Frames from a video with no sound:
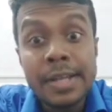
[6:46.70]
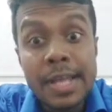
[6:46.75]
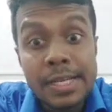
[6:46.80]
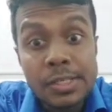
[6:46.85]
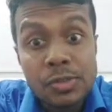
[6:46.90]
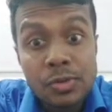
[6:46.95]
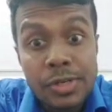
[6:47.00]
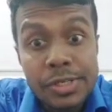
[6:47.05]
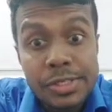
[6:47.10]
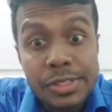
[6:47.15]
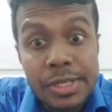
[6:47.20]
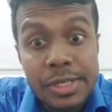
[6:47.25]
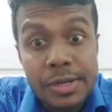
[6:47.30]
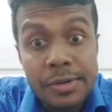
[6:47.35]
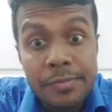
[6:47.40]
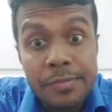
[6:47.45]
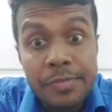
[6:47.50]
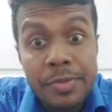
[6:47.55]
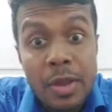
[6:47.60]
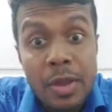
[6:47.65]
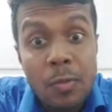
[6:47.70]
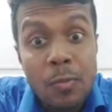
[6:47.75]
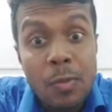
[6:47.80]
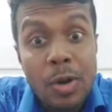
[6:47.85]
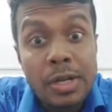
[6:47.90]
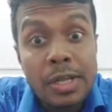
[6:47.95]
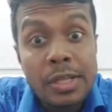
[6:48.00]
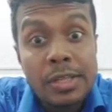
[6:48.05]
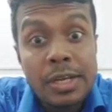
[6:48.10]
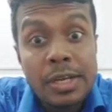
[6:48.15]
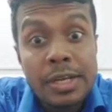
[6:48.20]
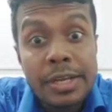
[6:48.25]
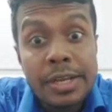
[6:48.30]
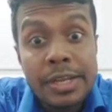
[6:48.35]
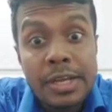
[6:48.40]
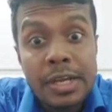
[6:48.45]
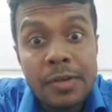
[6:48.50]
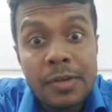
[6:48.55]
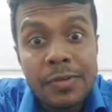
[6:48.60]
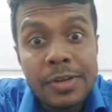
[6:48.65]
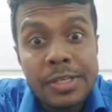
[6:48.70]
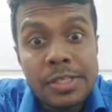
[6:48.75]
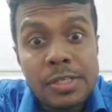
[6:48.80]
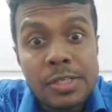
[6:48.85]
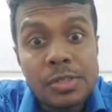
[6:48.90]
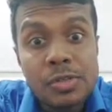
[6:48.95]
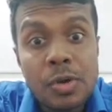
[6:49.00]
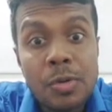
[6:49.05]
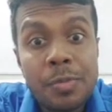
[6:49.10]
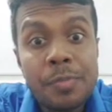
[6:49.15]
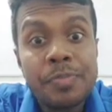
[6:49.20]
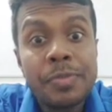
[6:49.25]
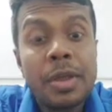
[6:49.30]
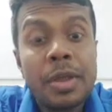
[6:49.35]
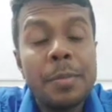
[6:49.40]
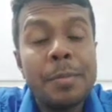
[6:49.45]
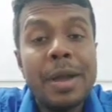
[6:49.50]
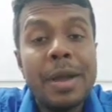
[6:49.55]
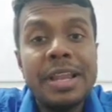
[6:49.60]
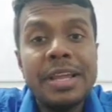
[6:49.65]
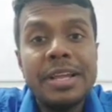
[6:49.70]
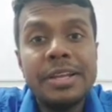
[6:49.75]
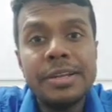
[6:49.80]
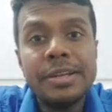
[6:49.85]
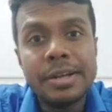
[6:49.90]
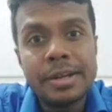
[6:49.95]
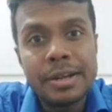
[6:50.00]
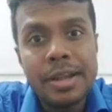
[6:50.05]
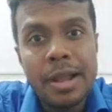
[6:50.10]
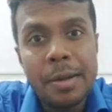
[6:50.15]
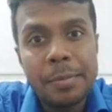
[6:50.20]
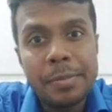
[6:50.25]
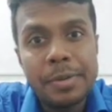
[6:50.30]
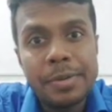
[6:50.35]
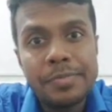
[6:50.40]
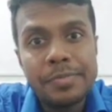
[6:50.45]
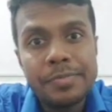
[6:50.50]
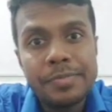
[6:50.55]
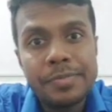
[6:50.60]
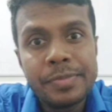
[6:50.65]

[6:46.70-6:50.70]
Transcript: Next question, what are the clinical features of malignant lump?